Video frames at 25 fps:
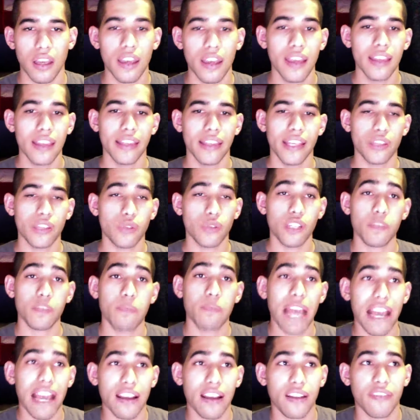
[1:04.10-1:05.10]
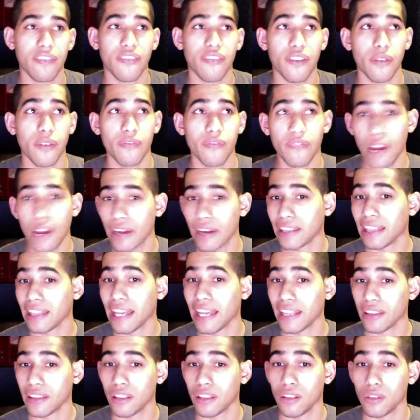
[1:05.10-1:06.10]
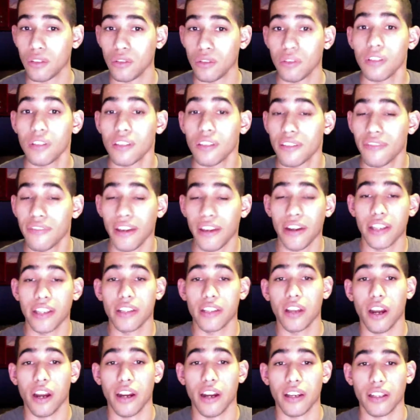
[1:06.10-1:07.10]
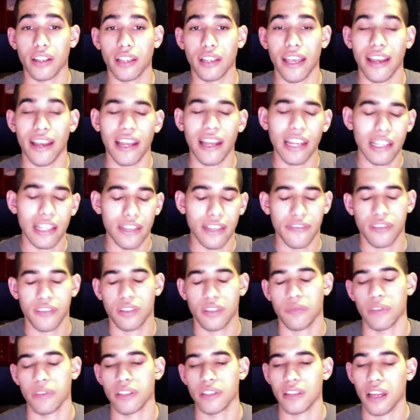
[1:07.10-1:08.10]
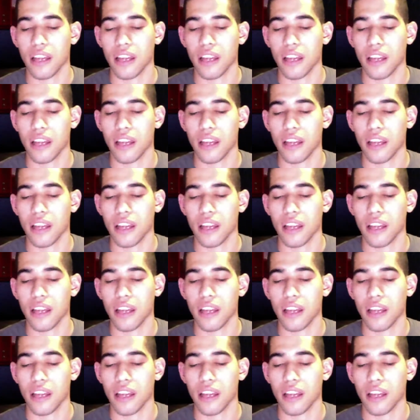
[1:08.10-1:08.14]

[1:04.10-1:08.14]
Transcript: They switched back from very light though to very dark, and I like that for some reason.